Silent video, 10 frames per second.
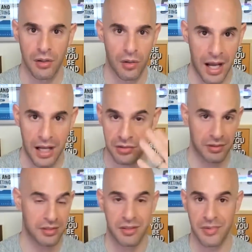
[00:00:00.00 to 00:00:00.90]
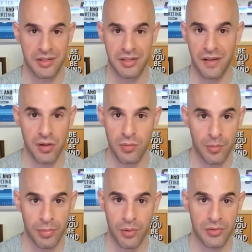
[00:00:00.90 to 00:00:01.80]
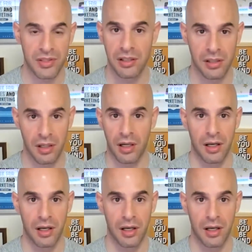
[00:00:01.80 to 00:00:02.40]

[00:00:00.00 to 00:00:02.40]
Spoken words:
Actually, some of the stuff that you've been posting,